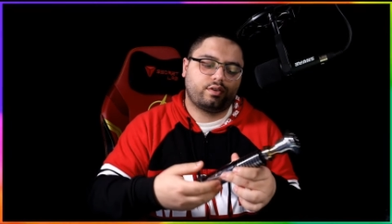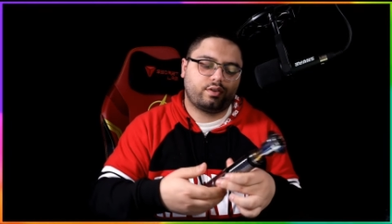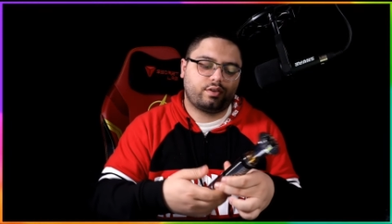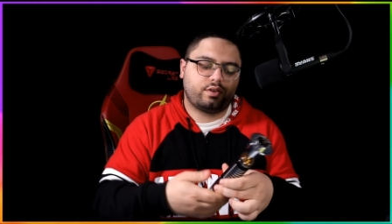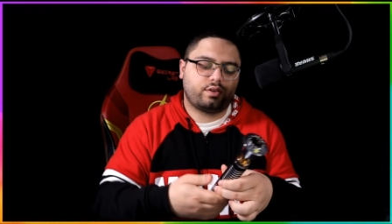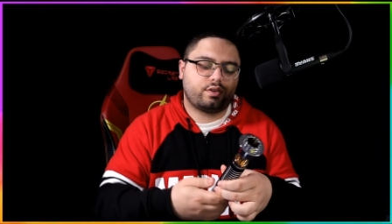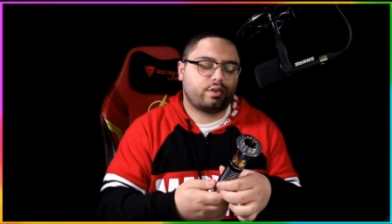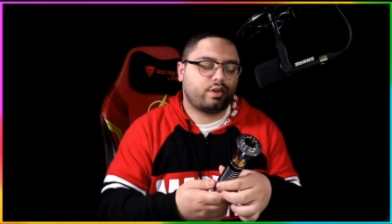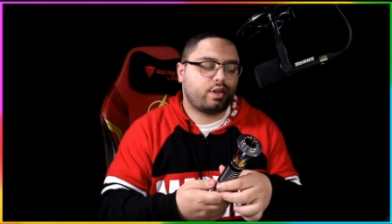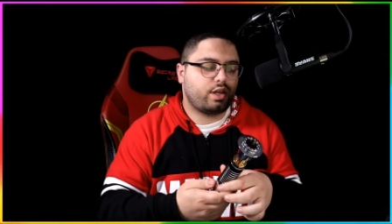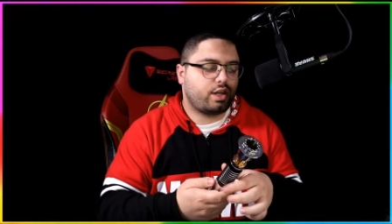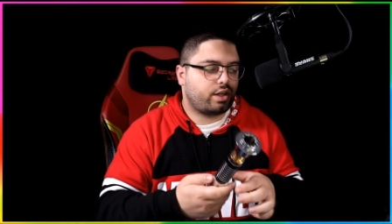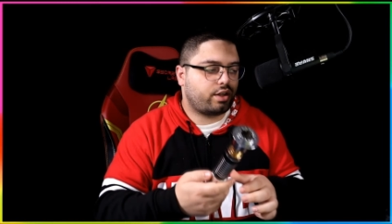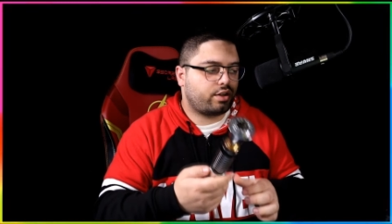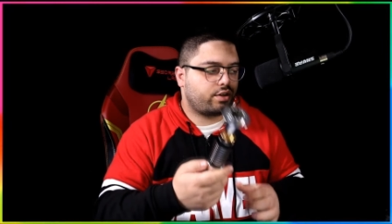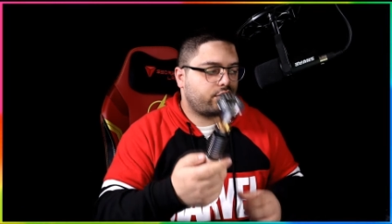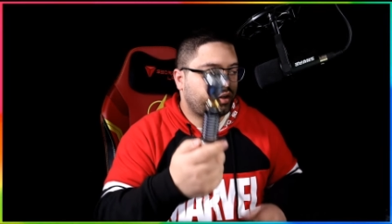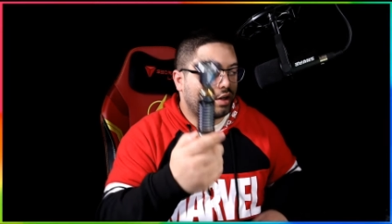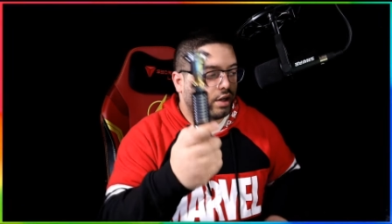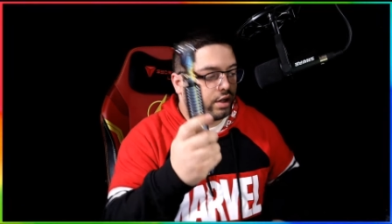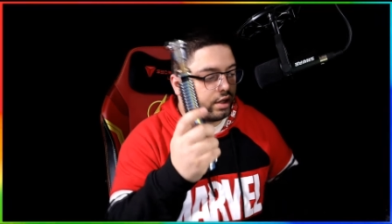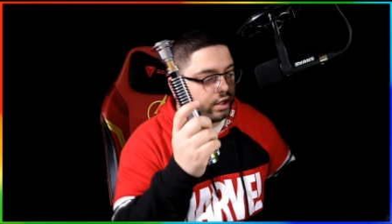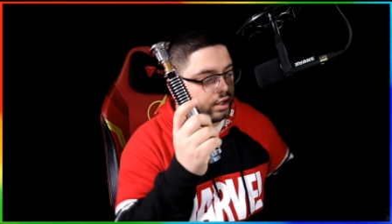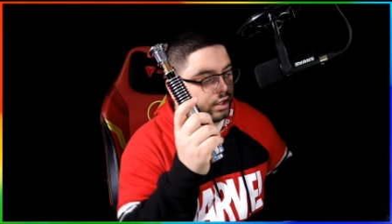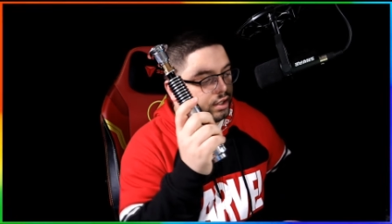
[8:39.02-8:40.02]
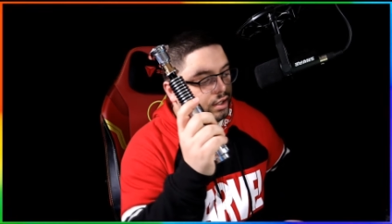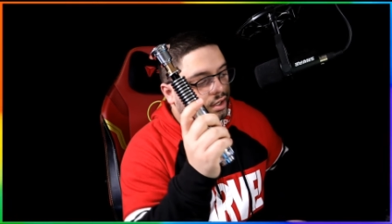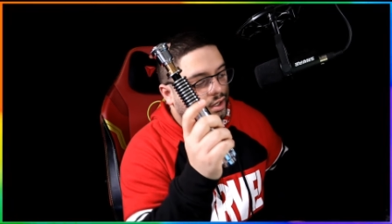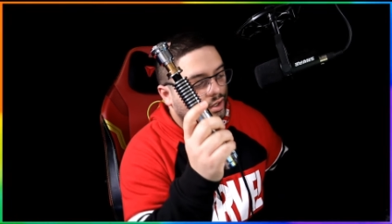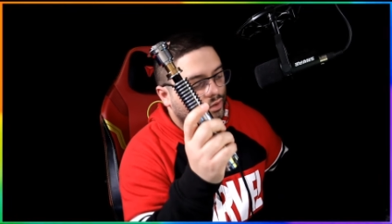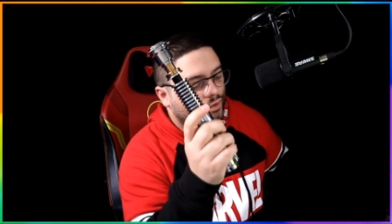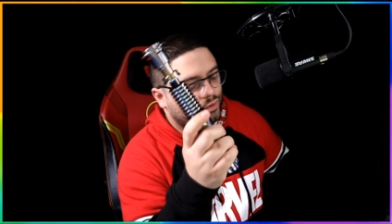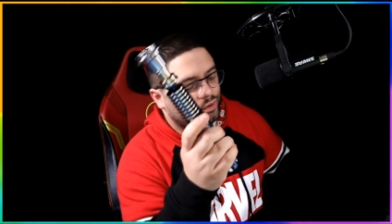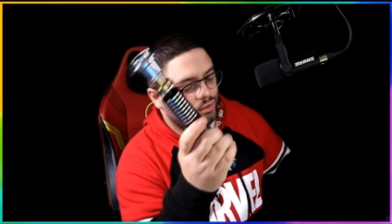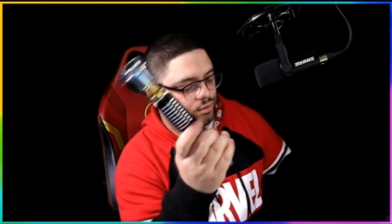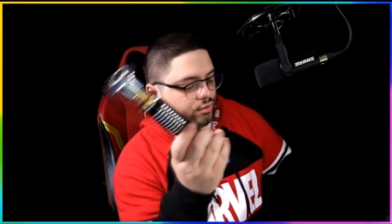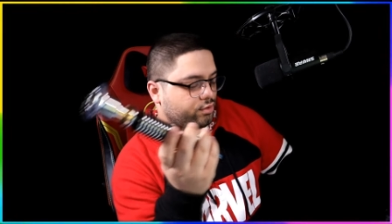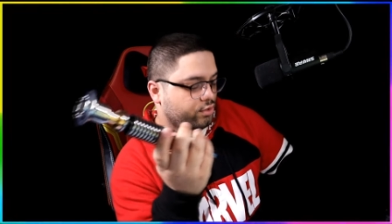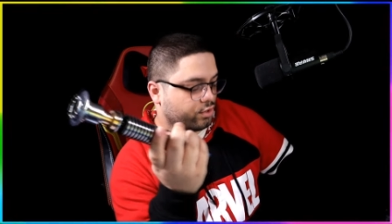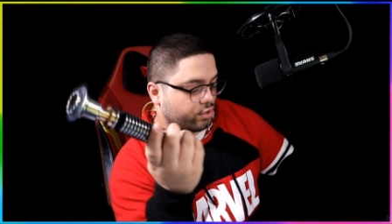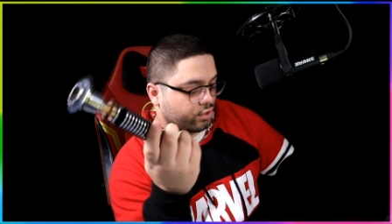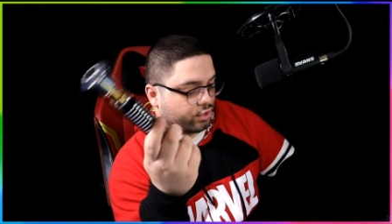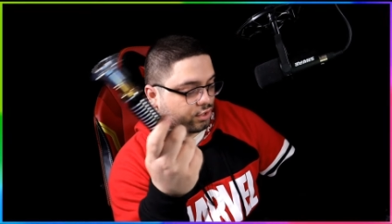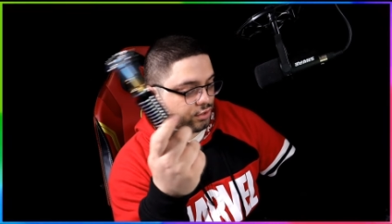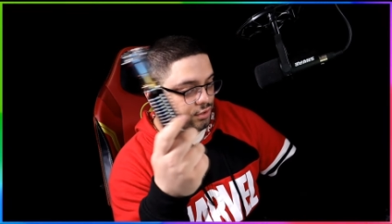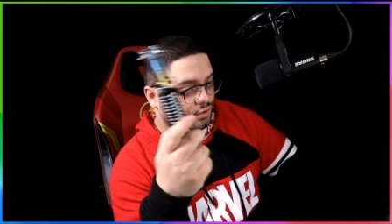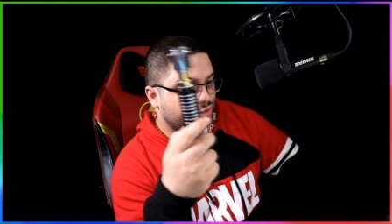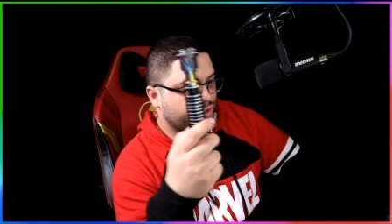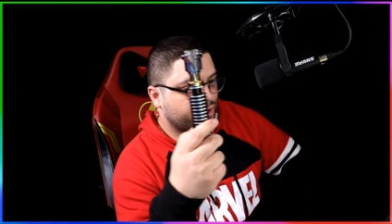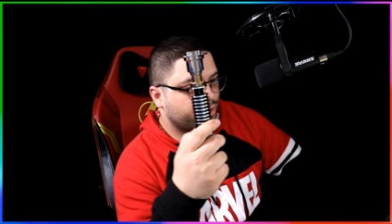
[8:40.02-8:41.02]
and we'll turn on the
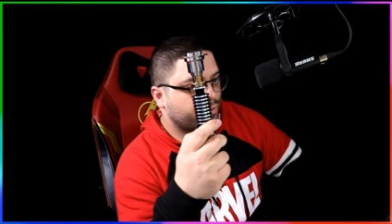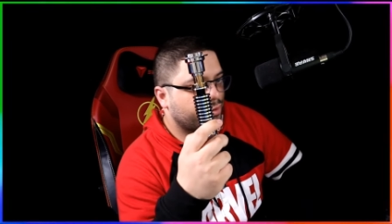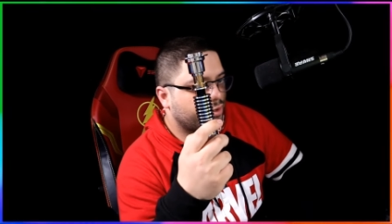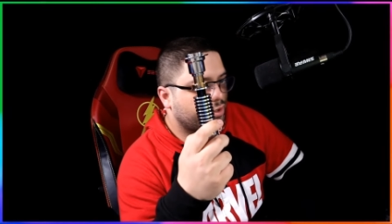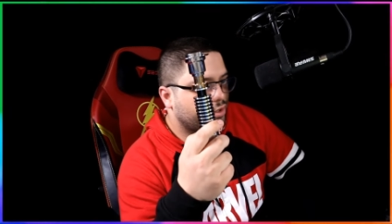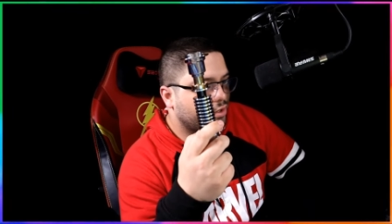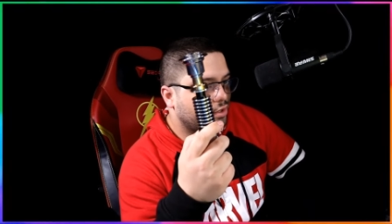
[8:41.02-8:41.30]
saber.